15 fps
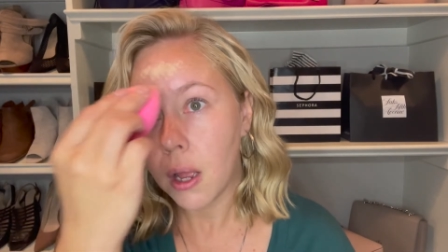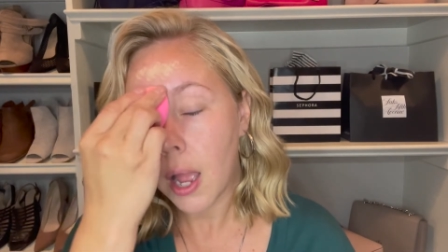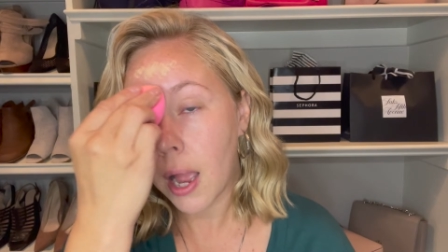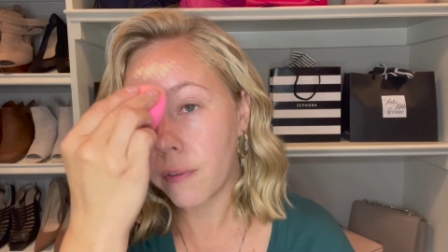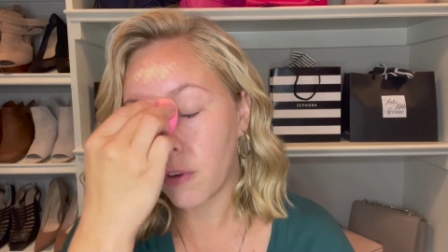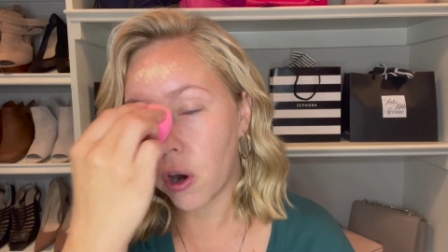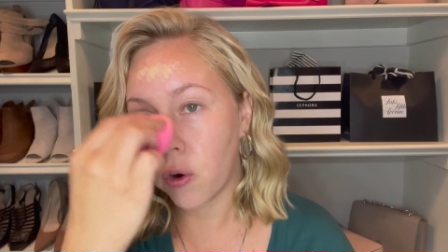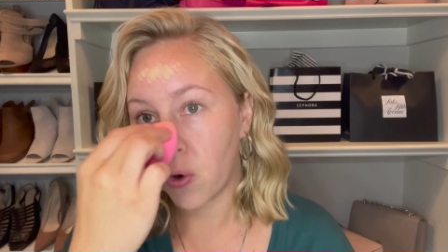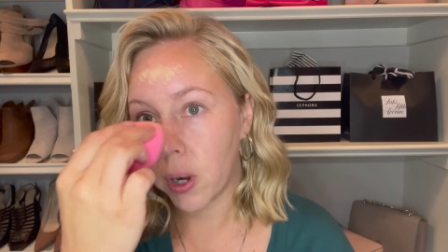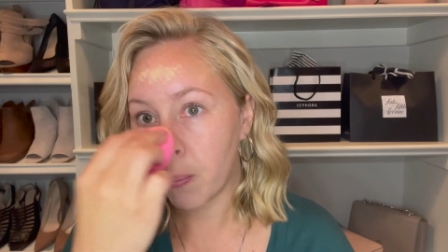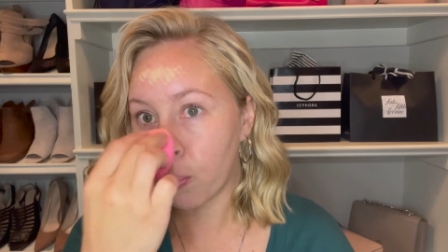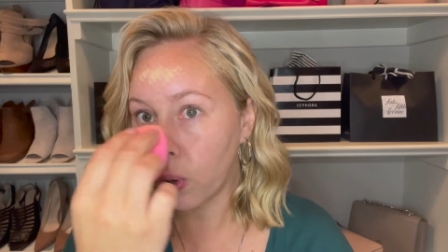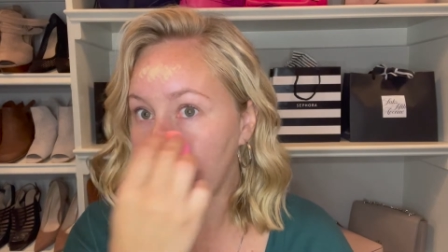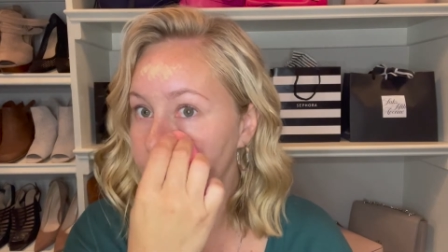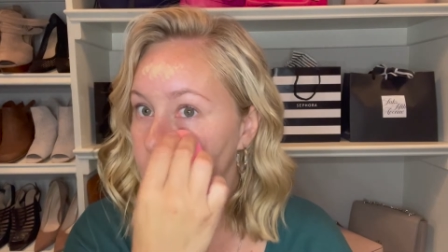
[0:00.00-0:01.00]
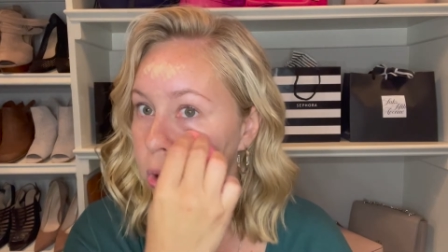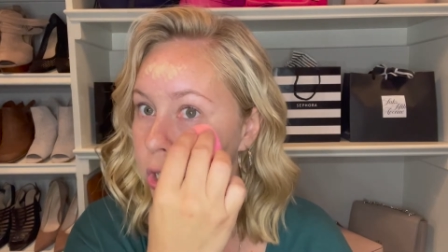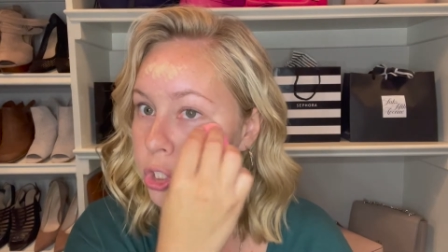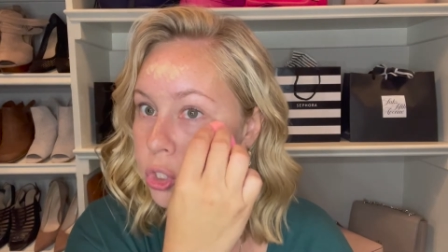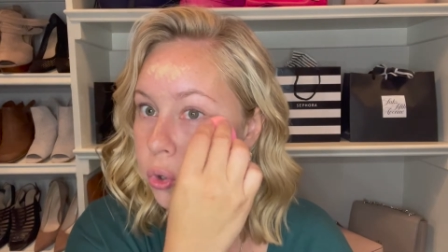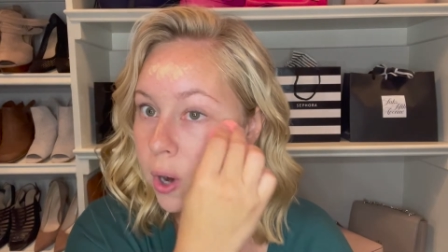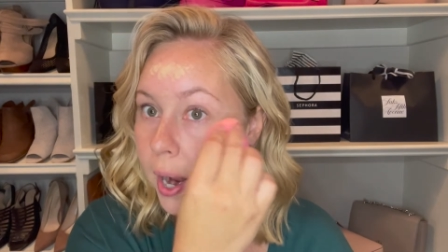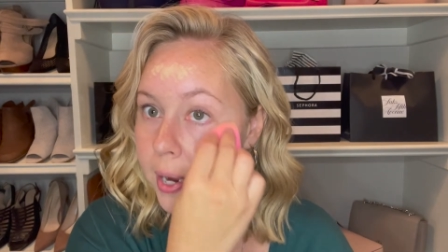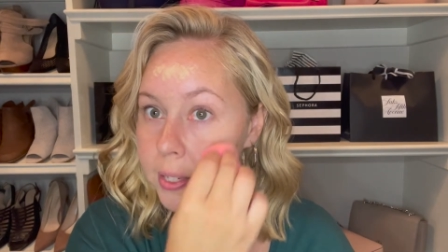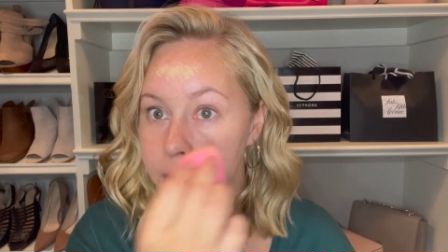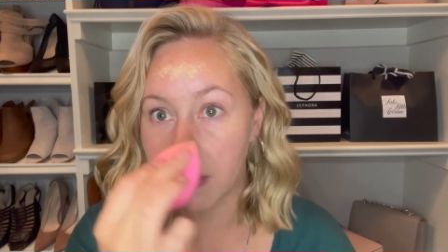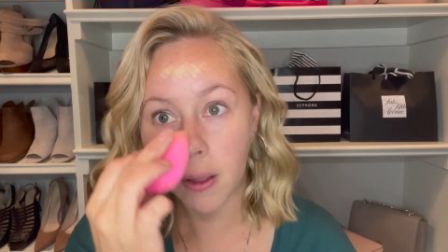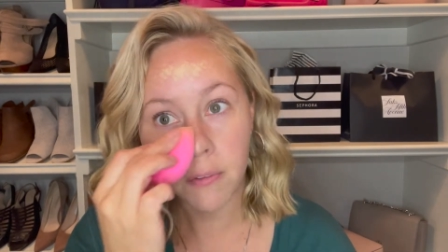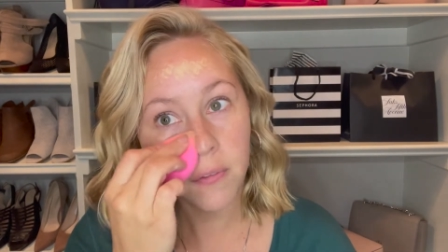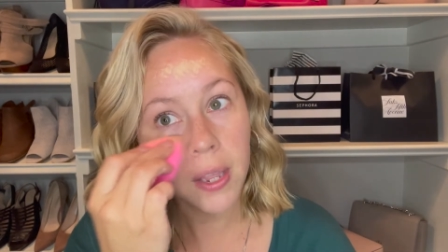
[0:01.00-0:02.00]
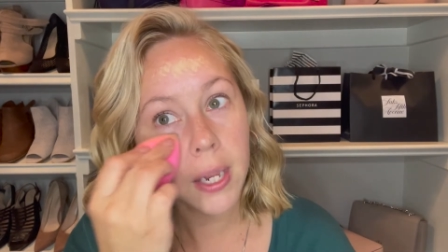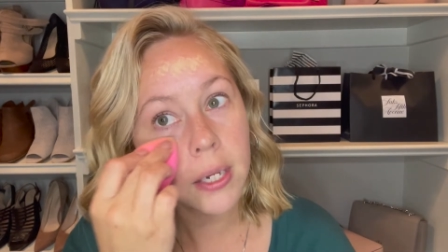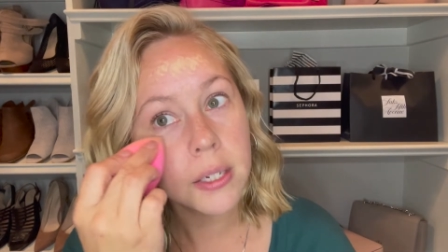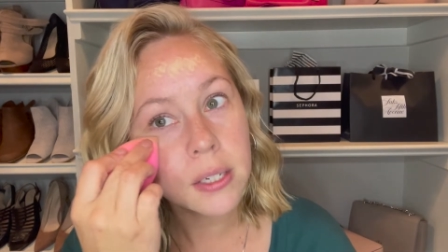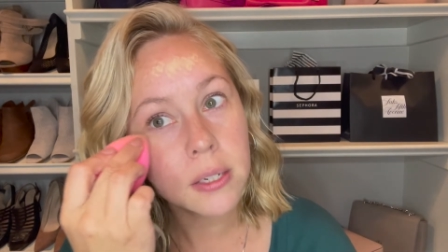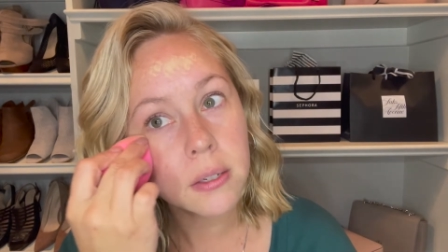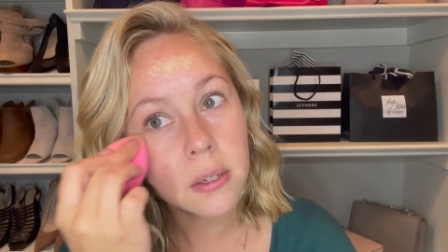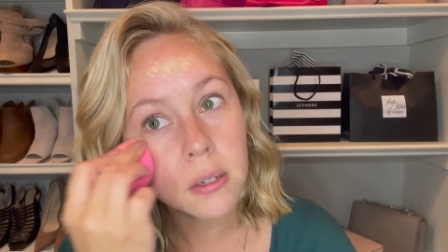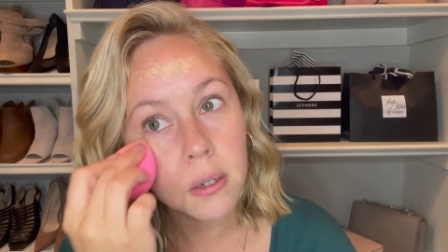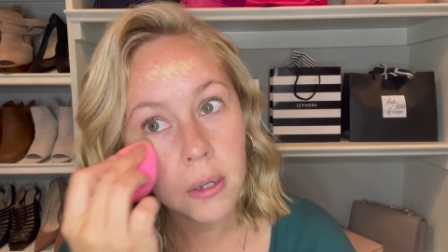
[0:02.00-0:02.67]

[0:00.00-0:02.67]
I've already pre-moisturized my face,